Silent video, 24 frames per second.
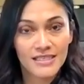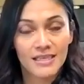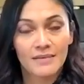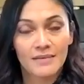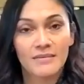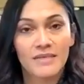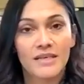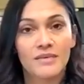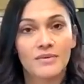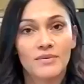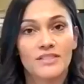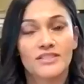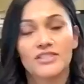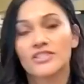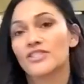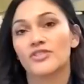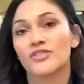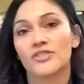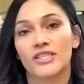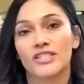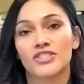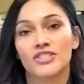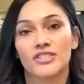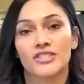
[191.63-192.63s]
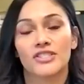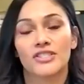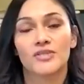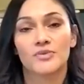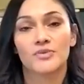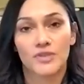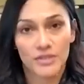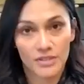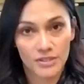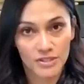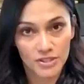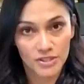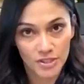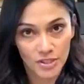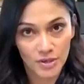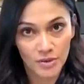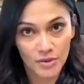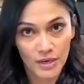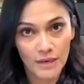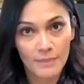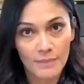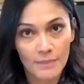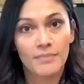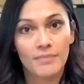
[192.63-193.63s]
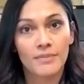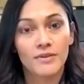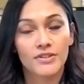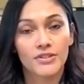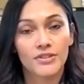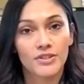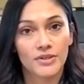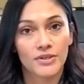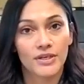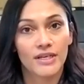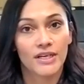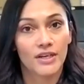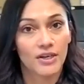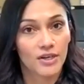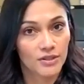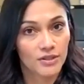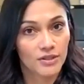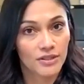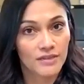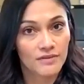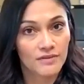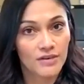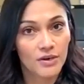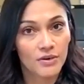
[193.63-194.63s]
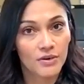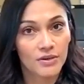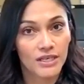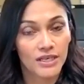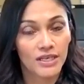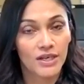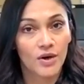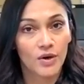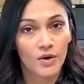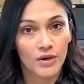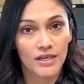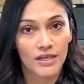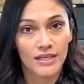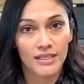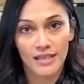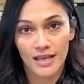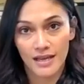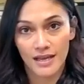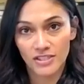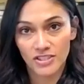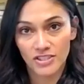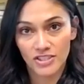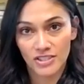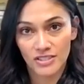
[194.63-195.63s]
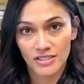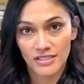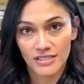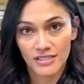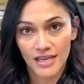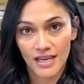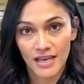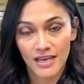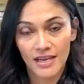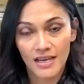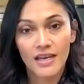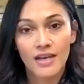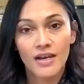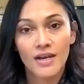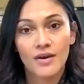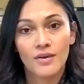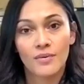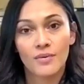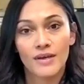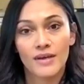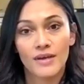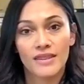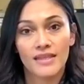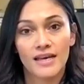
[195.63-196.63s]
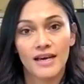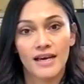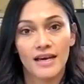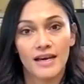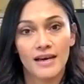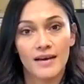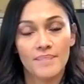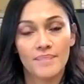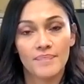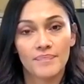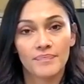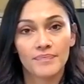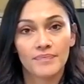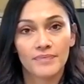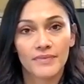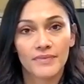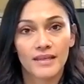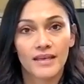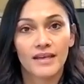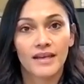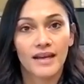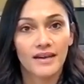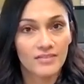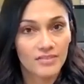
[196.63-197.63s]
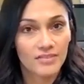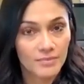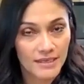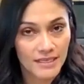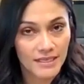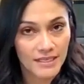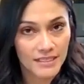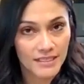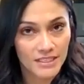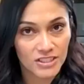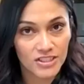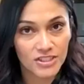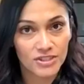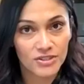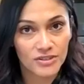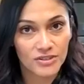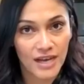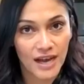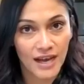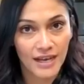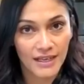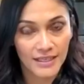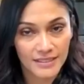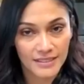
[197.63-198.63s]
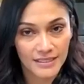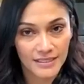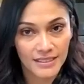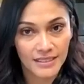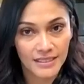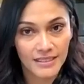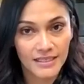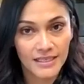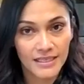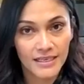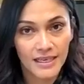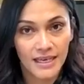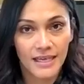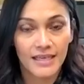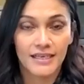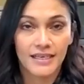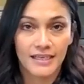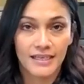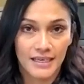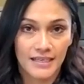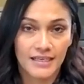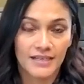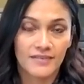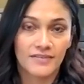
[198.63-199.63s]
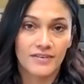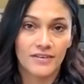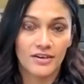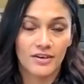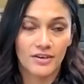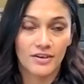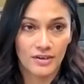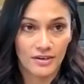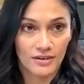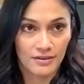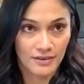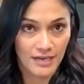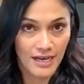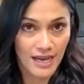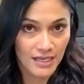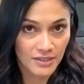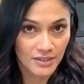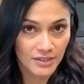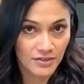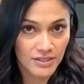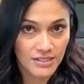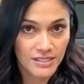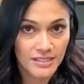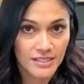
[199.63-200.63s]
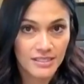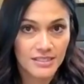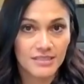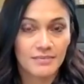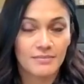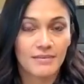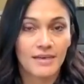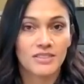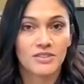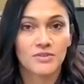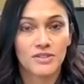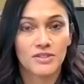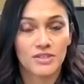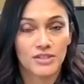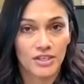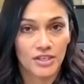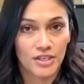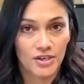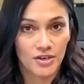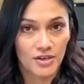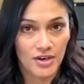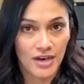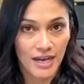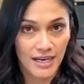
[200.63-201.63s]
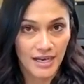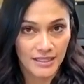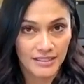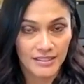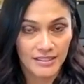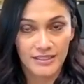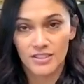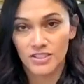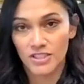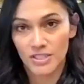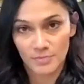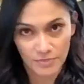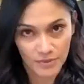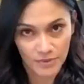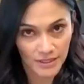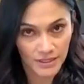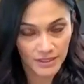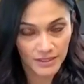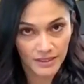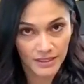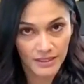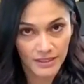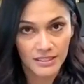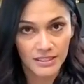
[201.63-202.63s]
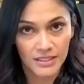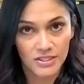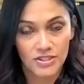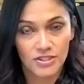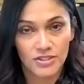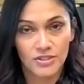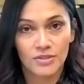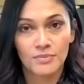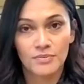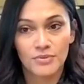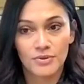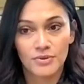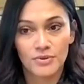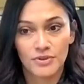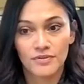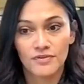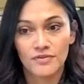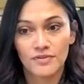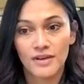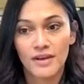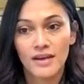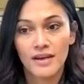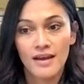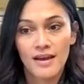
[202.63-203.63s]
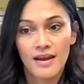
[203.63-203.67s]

Same-day registration is where you can show up during early voting or election day with government-issued ID. And again, if your address doesn't match what's on your ID, just bring additional proof.